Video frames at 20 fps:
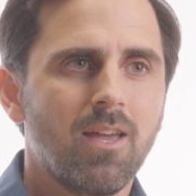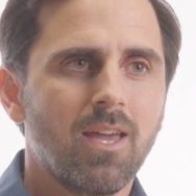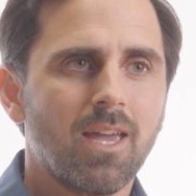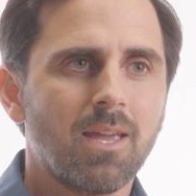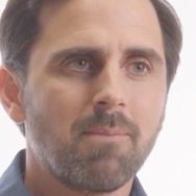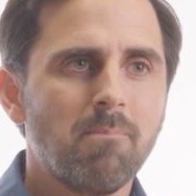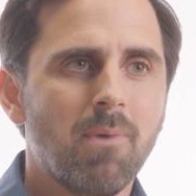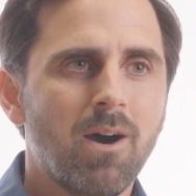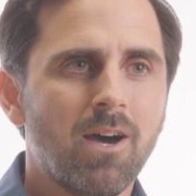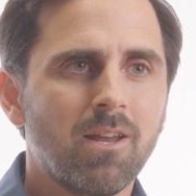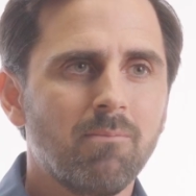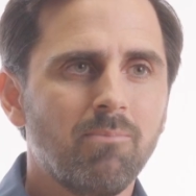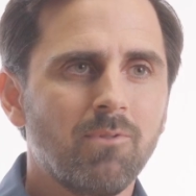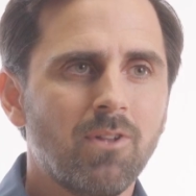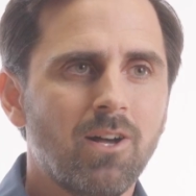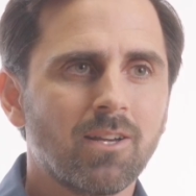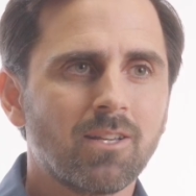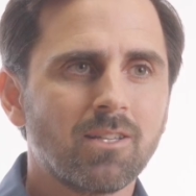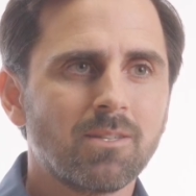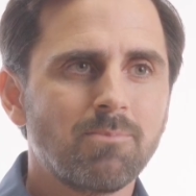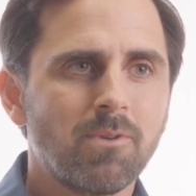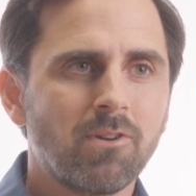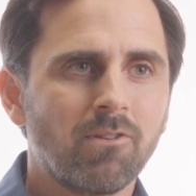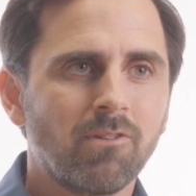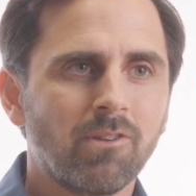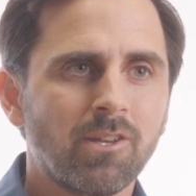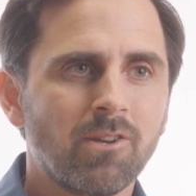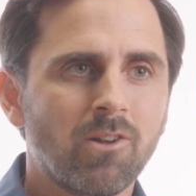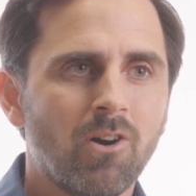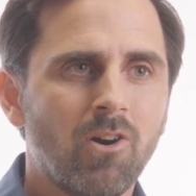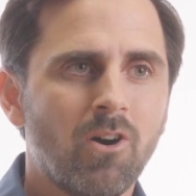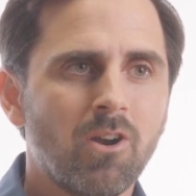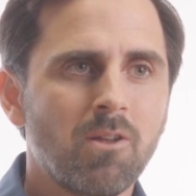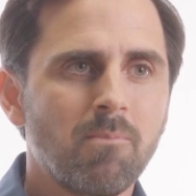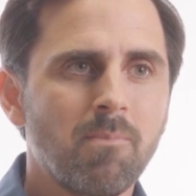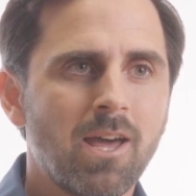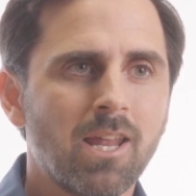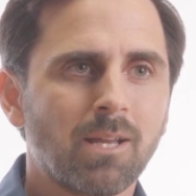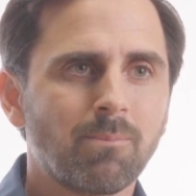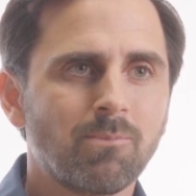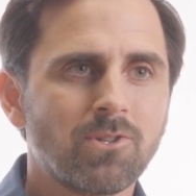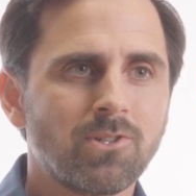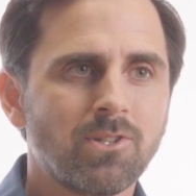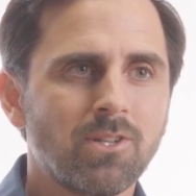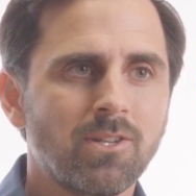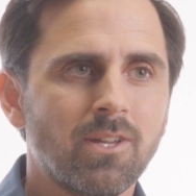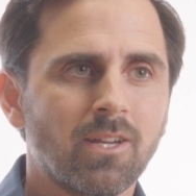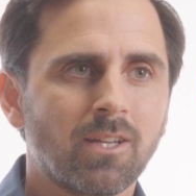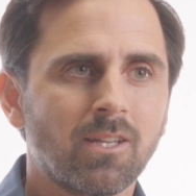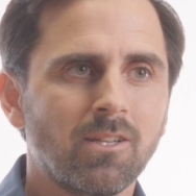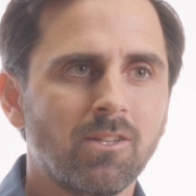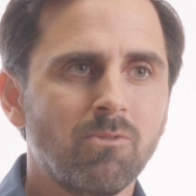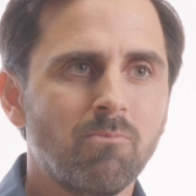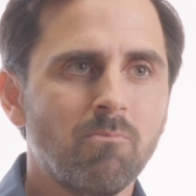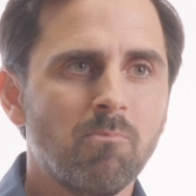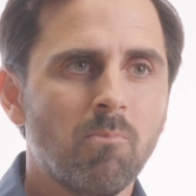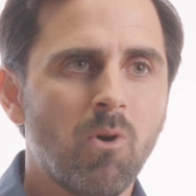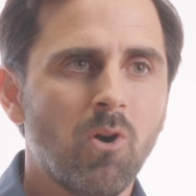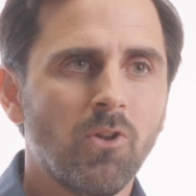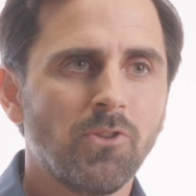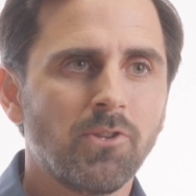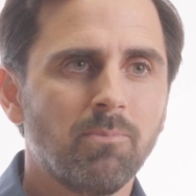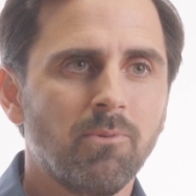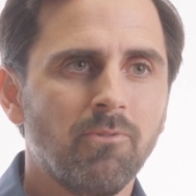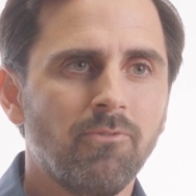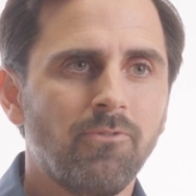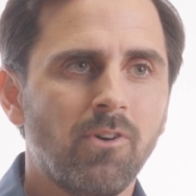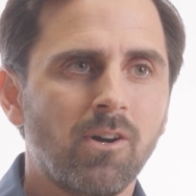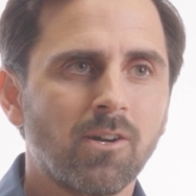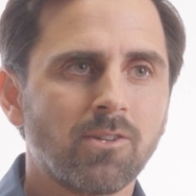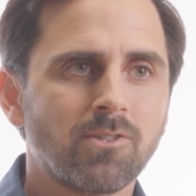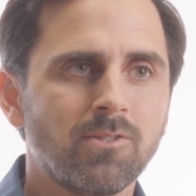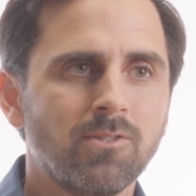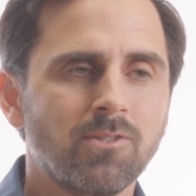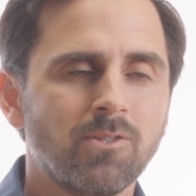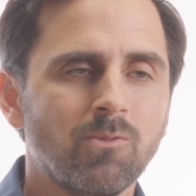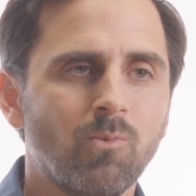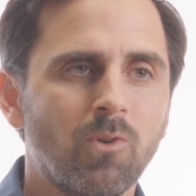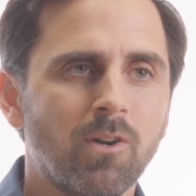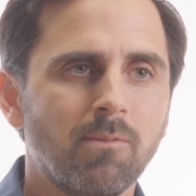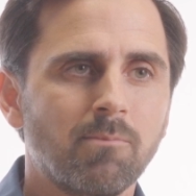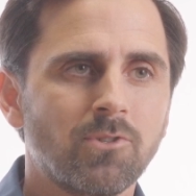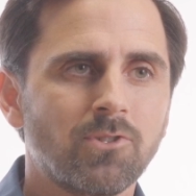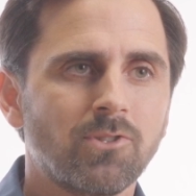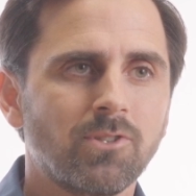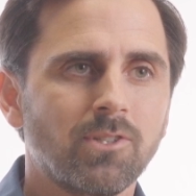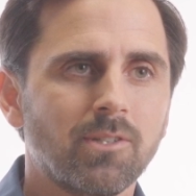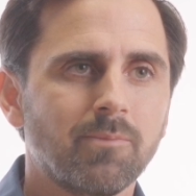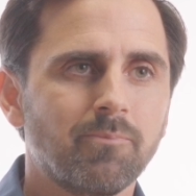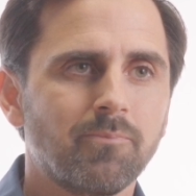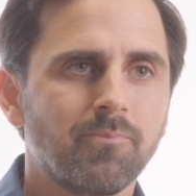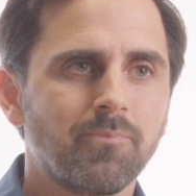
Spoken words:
A monoblock is merely an automatic machine that can do multiple functions in one machine.